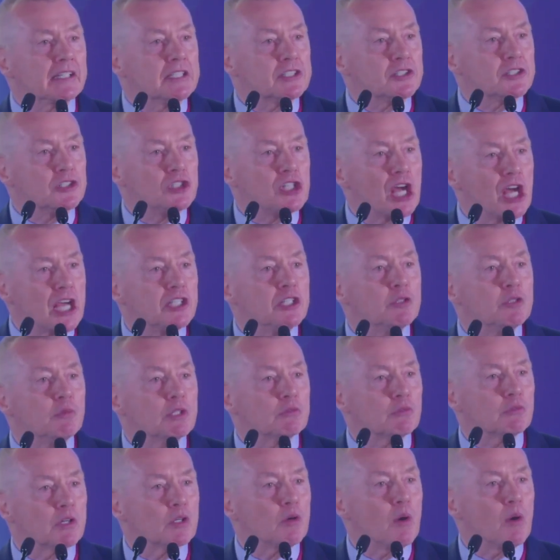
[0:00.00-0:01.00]
the
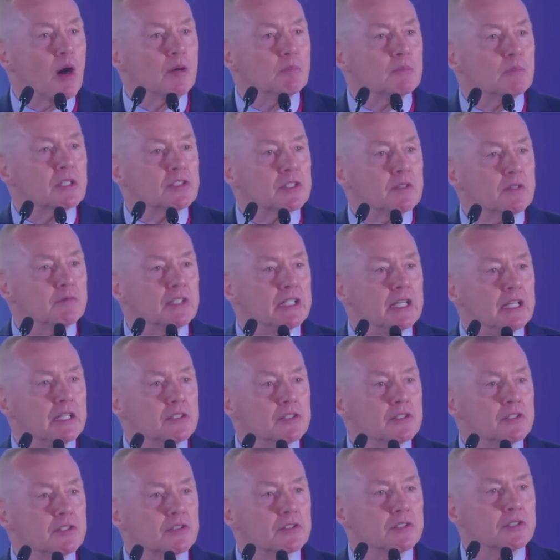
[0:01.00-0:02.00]
genuine requirements of the
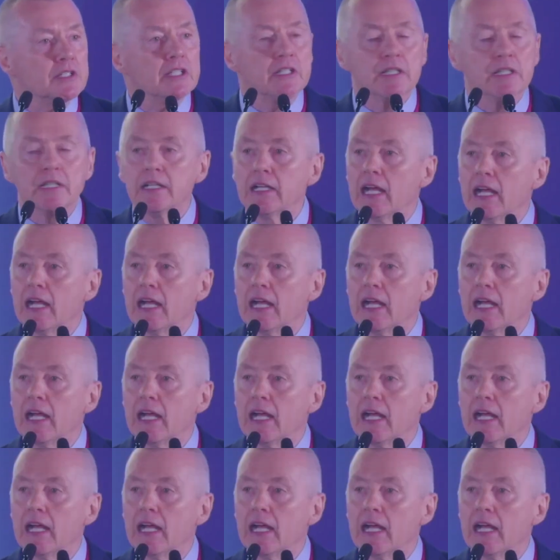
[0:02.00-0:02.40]
industry